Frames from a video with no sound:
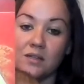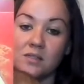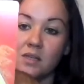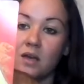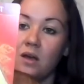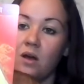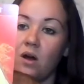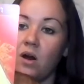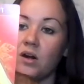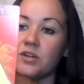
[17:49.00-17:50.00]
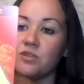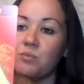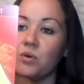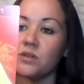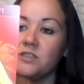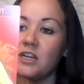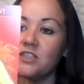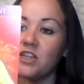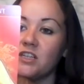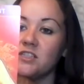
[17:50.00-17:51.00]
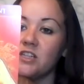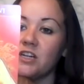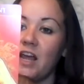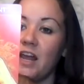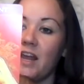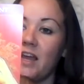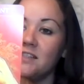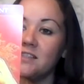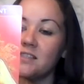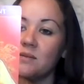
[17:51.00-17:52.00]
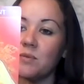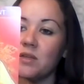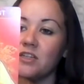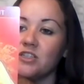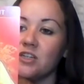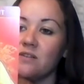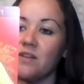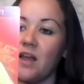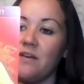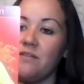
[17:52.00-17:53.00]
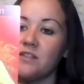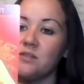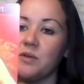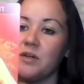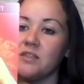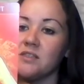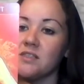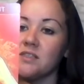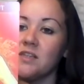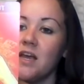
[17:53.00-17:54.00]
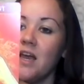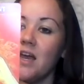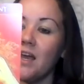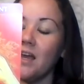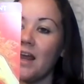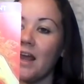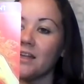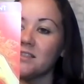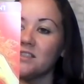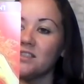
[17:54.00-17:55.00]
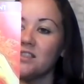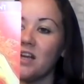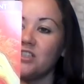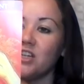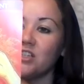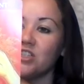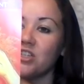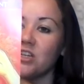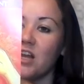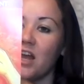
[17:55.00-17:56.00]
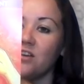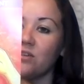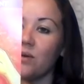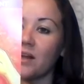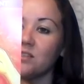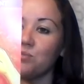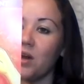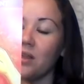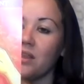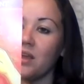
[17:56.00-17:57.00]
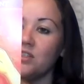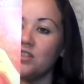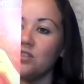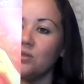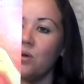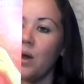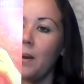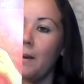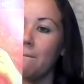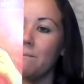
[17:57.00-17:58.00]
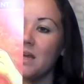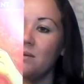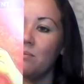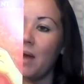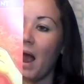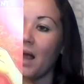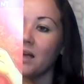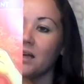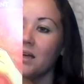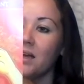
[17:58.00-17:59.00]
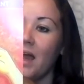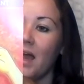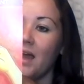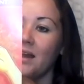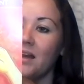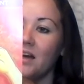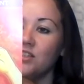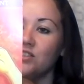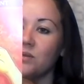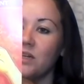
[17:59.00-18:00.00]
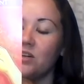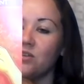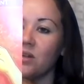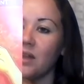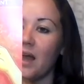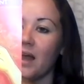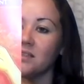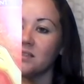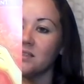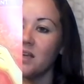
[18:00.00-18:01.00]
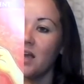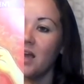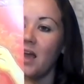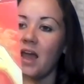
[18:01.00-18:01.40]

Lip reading: this are supports digestion and aids assimilation of life experiences, enhances digestion, and directs breath into mid-back and adrenal glands.